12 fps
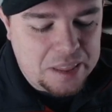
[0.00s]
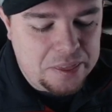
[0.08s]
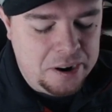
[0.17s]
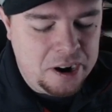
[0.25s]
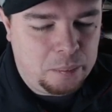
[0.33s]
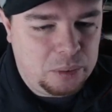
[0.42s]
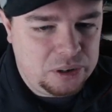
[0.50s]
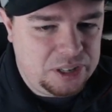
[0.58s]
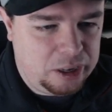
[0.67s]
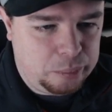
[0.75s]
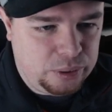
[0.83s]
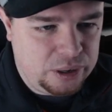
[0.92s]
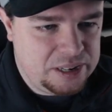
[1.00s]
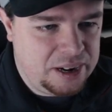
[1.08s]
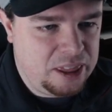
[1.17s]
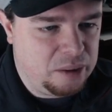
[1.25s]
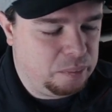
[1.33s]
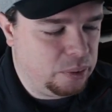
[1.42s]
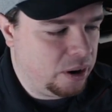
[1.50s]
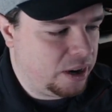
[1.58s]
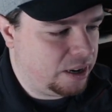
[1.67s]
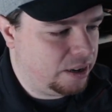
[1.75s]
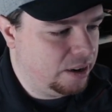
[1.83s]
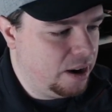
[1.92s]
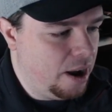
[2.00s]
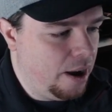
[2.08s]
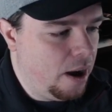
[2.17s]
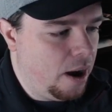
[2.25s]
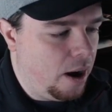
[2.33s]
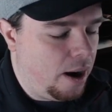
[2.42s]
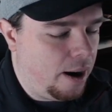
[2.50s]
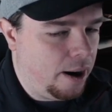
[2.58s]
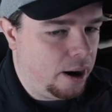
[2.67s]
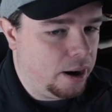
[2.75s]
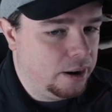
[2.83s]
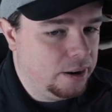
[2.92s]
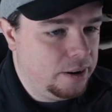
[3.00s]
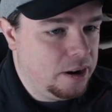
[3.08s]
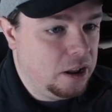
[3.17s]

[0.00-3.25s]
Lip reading: the numbers that are printed in the book are